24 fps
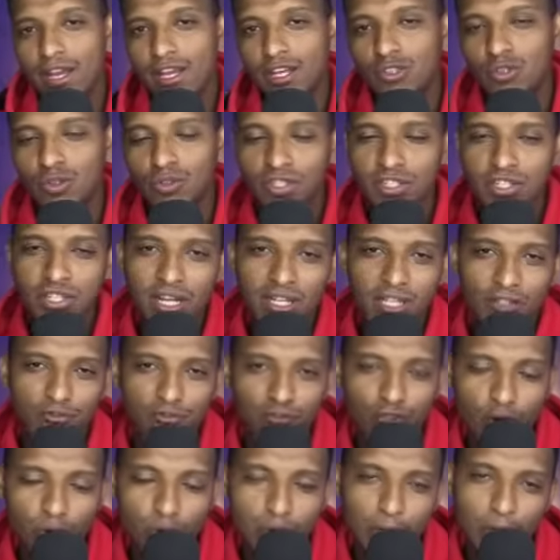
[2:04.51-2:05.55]
So these are the
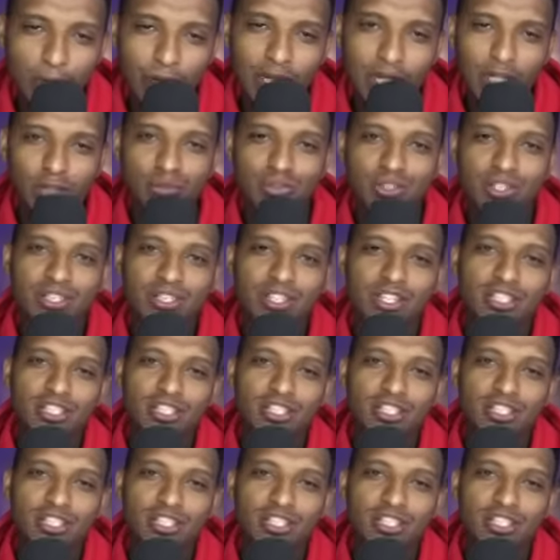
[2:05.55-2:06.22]
four people that you see in the